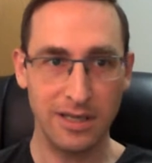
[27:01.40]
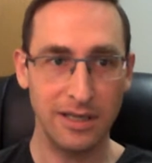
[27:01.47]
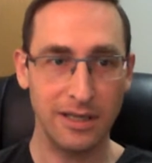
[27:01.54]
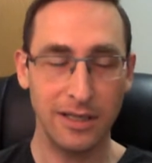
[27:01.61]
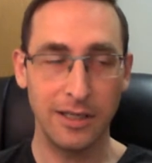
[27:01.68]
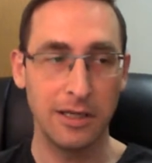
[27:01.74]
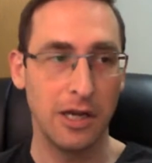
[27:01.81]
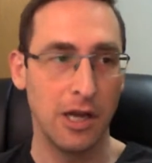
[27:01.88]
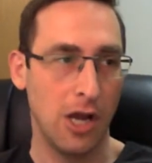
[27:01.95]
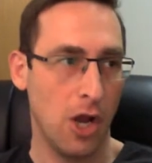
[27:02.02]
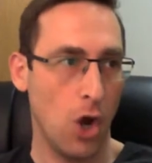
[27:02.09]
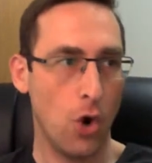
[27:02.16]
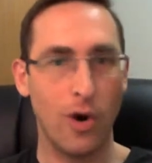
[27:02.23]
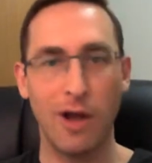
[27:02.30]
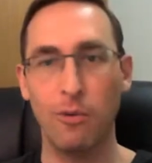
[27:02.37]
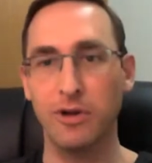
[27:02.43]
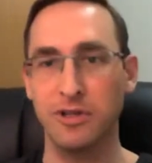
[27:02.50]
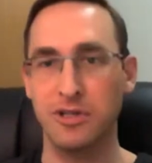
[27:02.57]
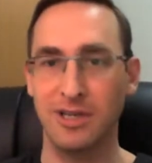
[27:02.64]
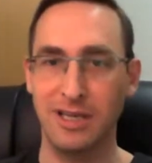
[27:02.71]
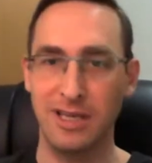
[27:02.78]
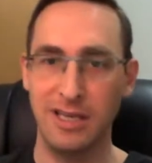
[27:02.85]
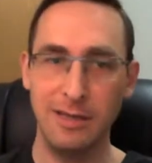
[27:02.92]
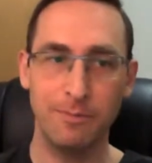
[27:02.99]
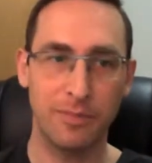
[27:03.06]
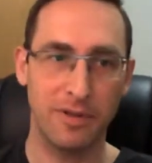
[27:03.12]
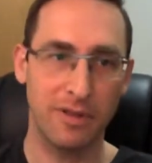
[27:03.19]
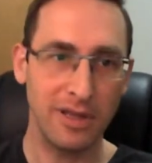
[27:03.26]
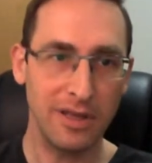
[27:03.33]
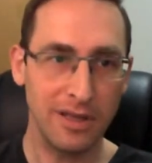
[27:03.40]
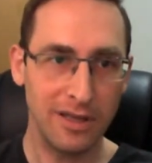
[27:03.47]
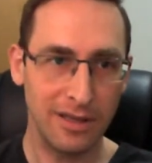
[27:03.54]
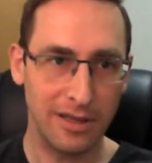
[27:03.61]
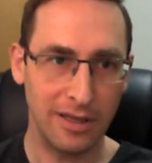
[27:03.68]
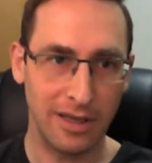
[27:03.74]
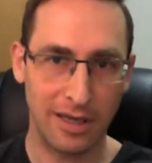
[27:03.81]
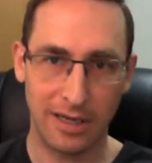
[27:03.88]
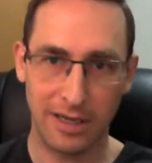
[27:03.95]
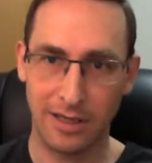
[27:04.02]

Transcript: I want to keep the